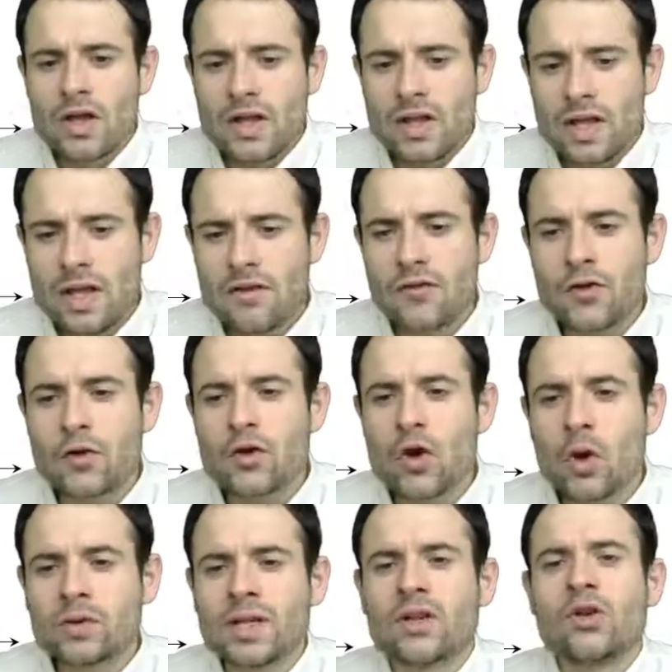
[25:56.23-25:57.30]
if you
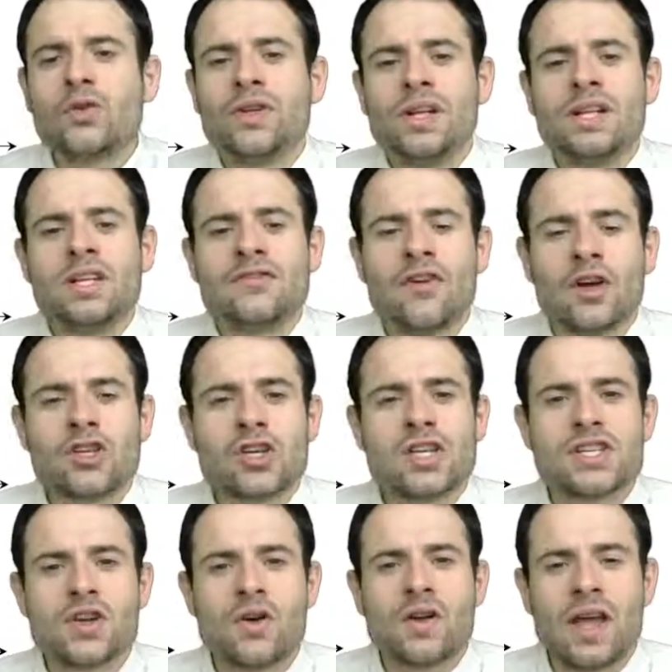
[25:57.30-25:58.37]
know that the utility function is
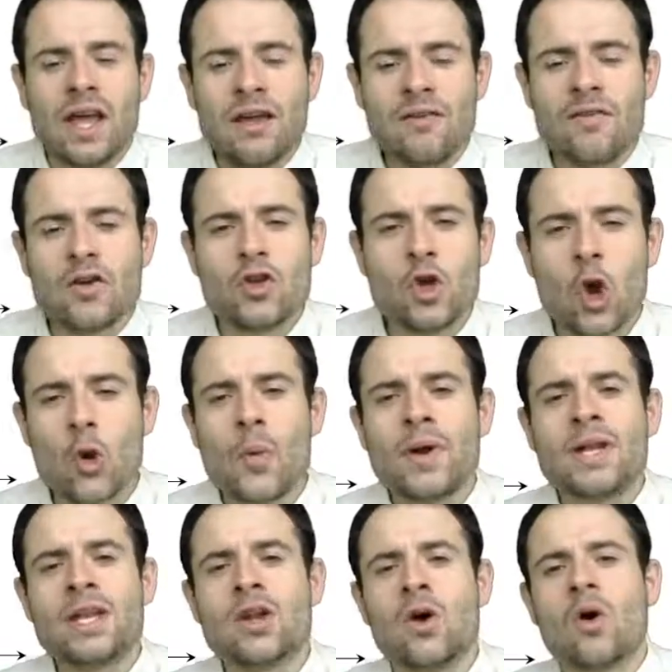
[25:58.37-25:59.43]
concave, you
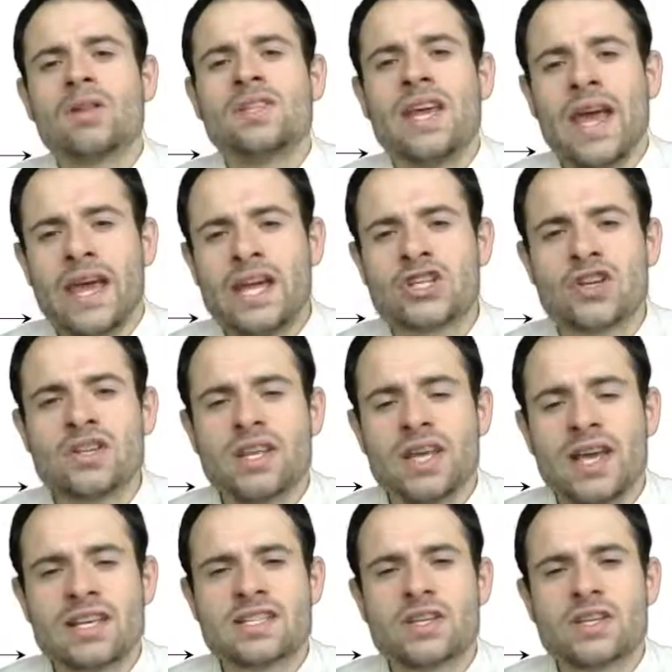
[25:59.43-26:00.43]
already know the agent is